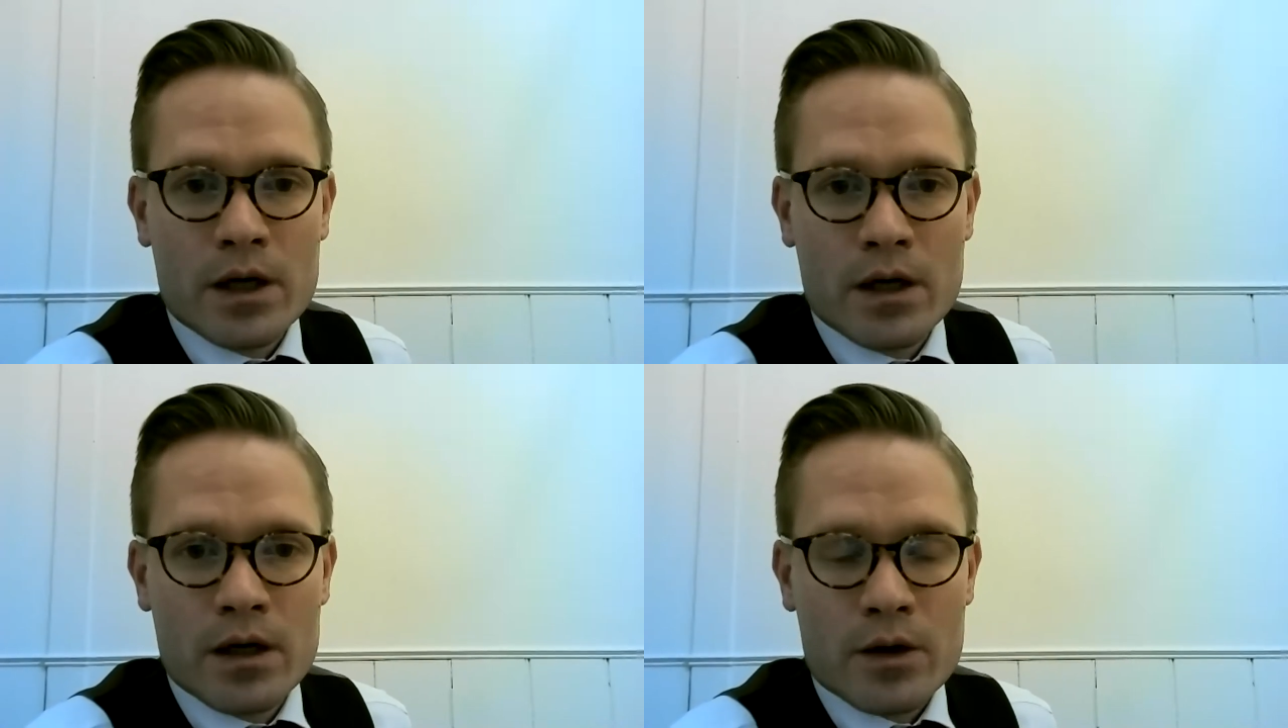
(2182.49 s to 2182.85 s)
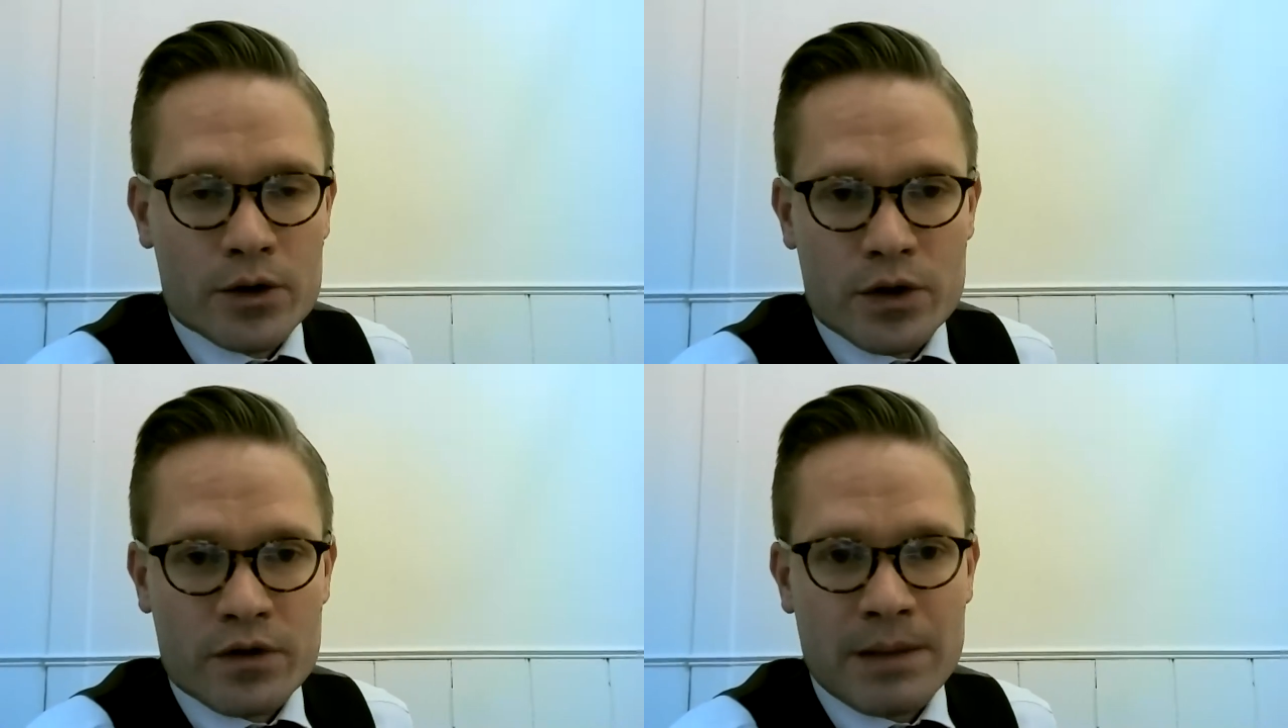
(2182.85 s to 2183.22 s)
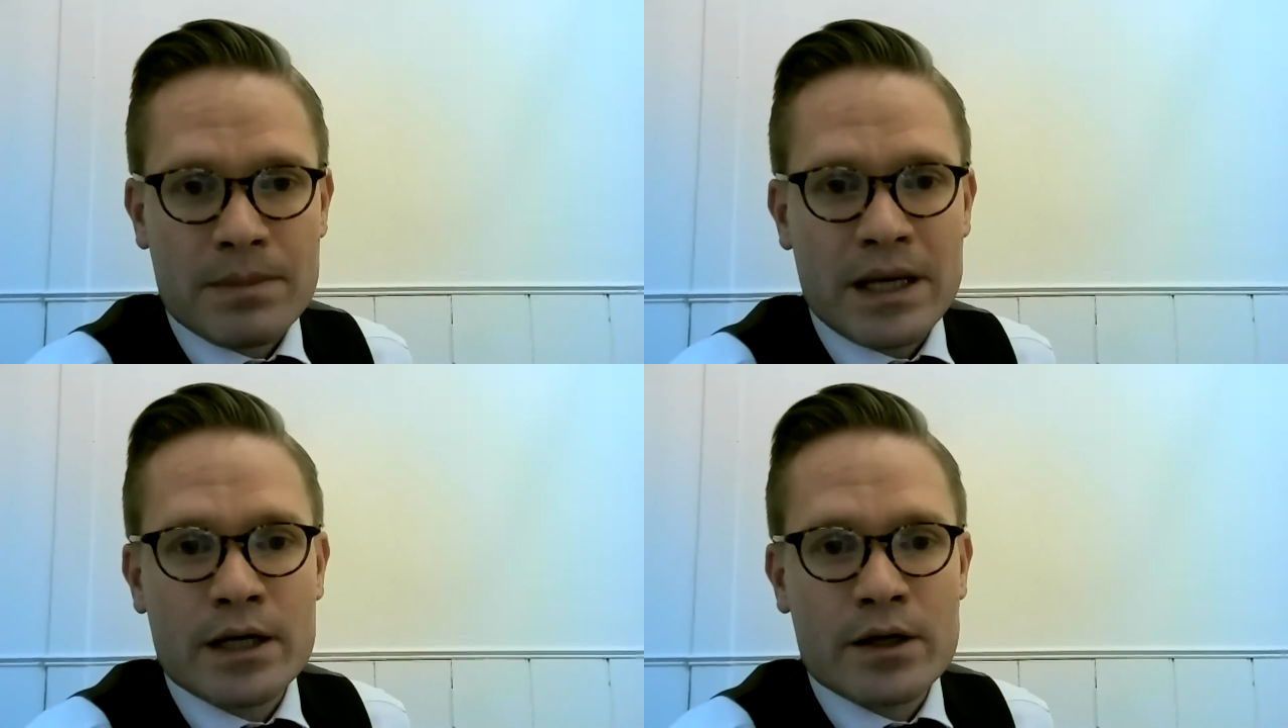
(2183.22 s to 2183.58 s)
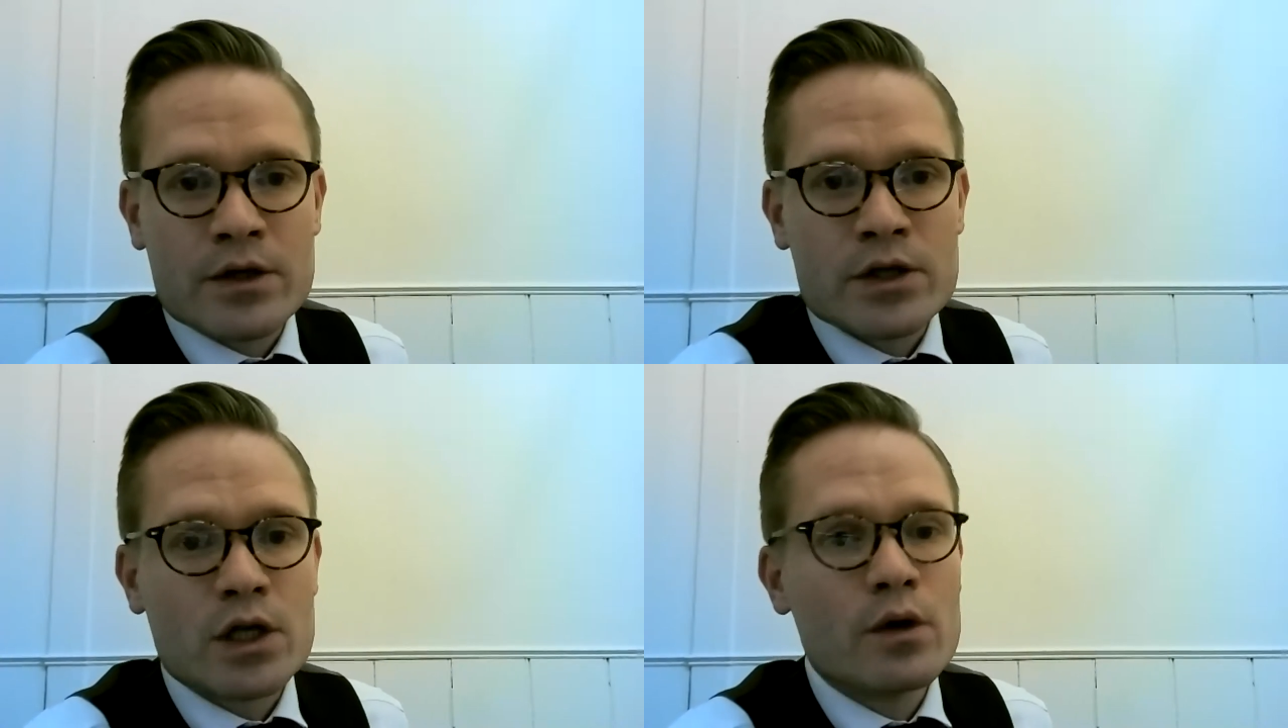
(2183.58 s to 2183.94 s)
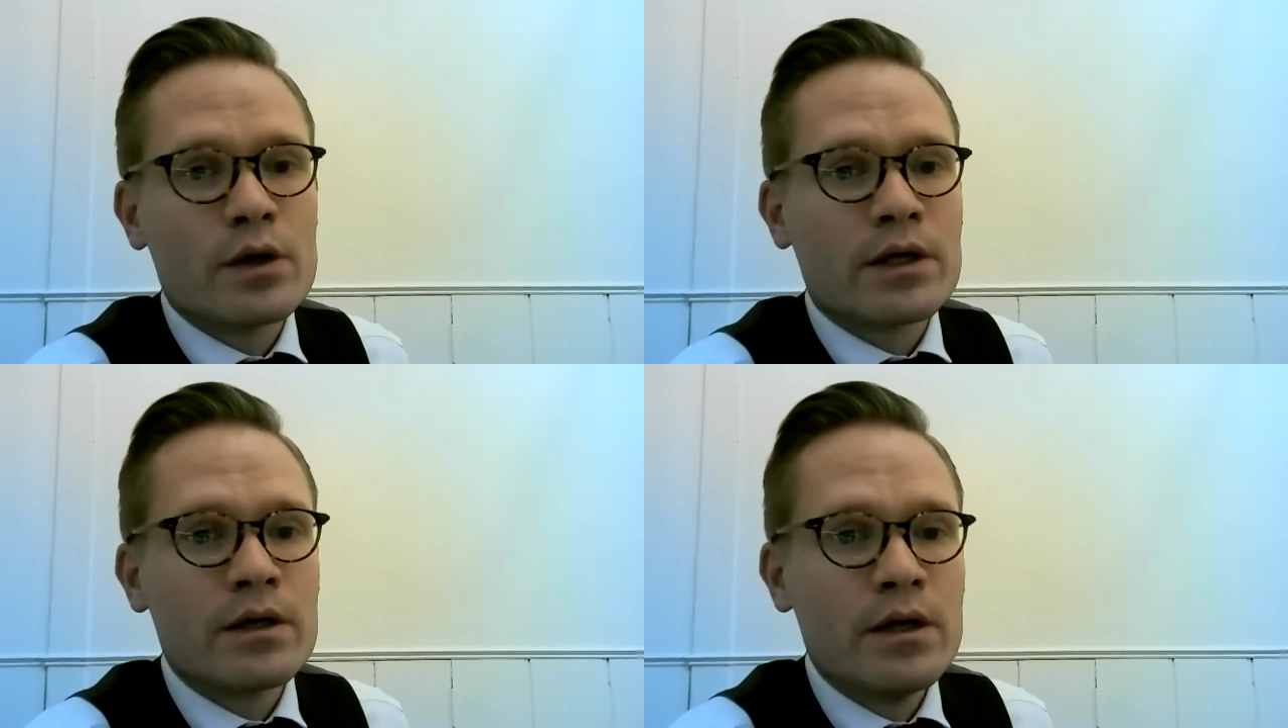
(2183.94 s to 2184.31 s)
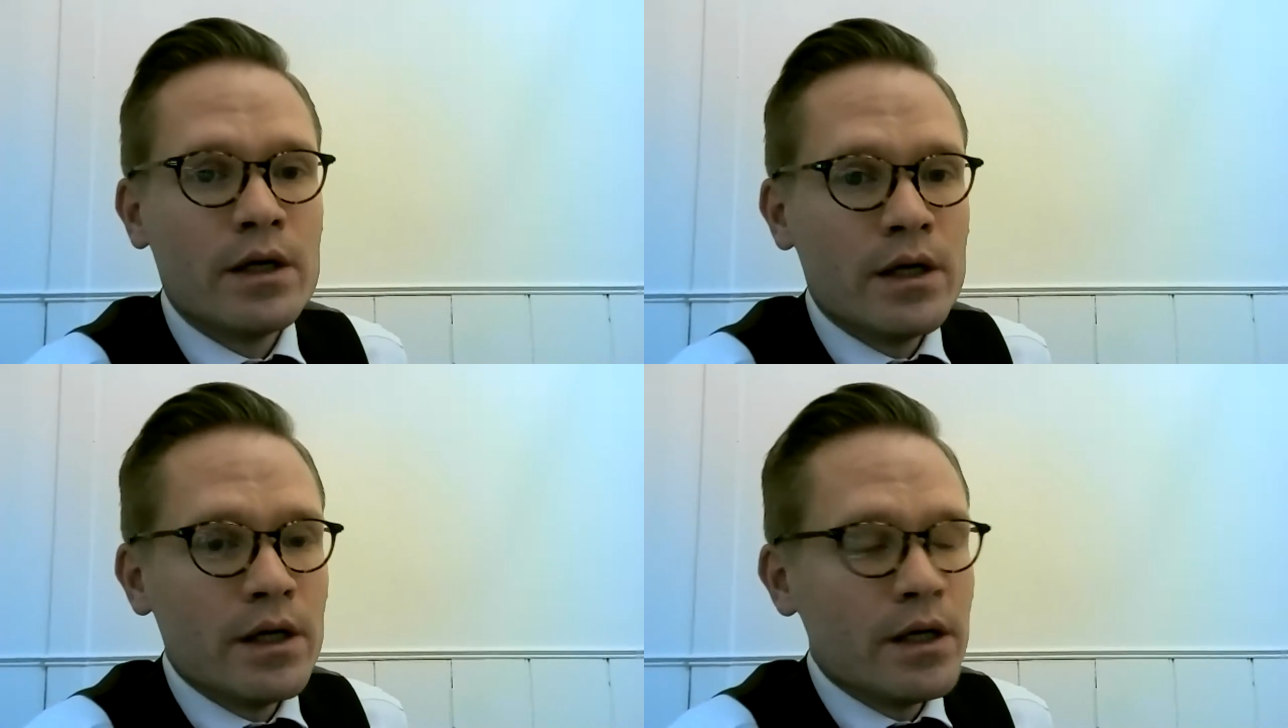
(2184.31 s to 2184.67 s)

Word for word: uh, or sort of campaign on the slogan